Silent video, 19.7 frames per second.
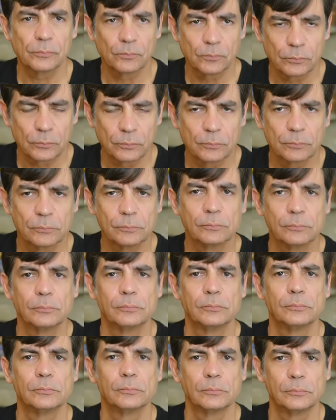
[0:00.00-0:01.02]

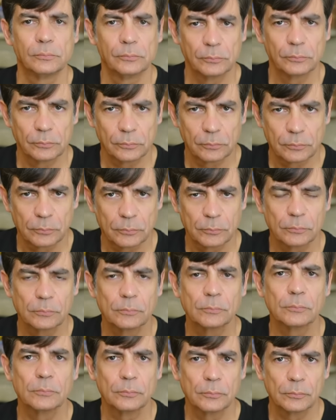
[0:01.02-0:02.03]

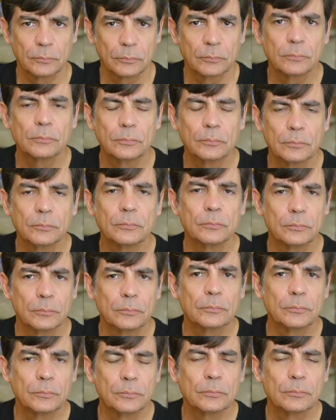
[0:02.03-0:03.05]

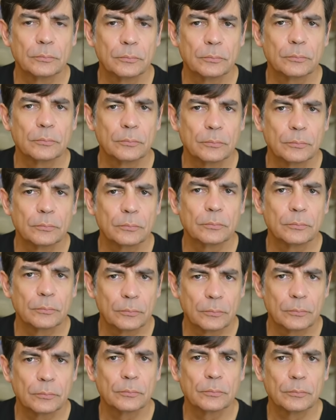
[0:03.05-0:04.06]

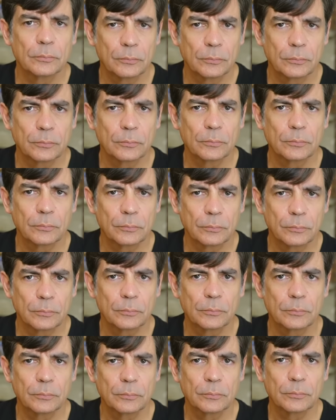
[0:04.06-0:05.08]

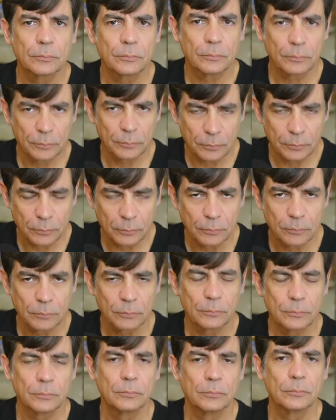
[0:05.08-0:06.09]

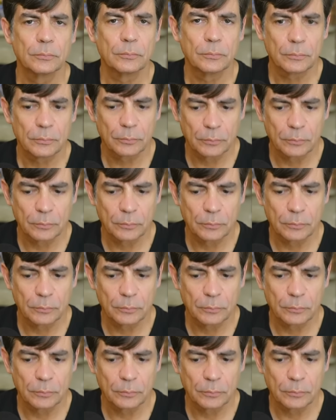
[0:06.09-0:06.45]
No words are spoken by the person on screen.